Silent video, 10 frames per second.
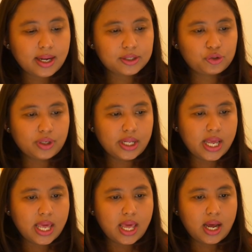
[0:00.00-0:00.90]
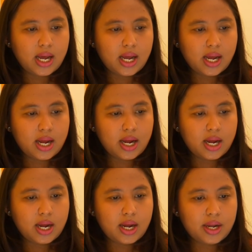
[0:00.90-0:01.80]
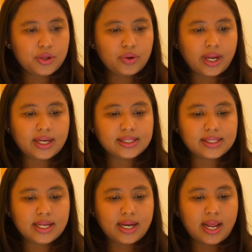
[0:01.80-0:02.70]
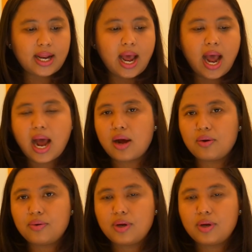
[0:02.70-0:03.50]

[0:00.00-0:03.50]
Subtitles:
actually you can see that how